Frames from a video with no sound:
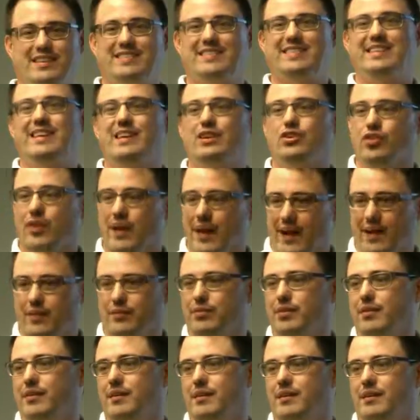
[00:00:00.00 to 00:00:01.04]
C drive,
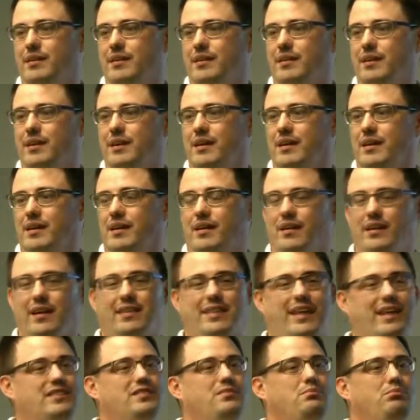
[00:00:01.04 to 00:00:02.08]
right?
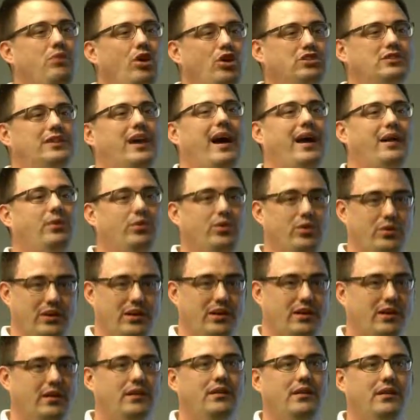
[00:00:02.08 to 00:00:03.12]
That's multi-rooted.
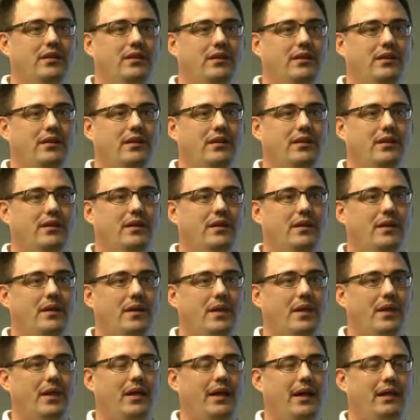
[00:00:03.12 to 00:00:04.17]

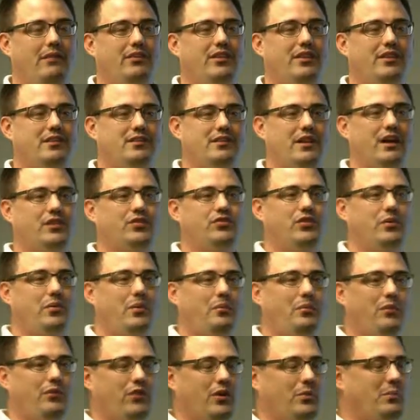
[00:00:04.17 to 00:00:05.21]
Everything starts
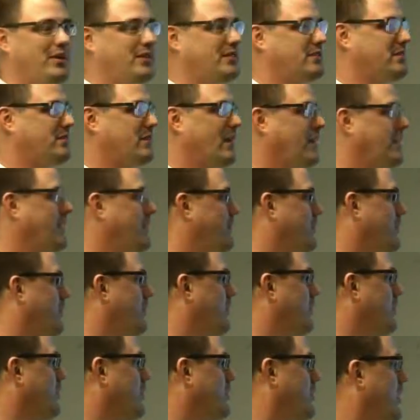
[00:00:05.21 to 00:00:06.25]
from a different
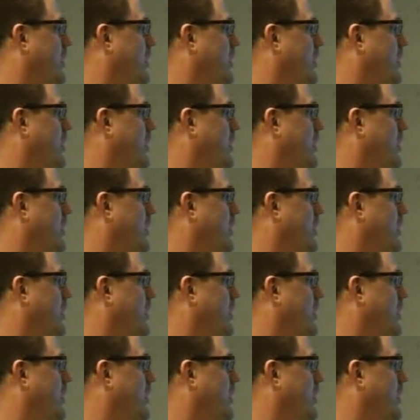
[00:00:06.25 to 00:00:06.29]
root.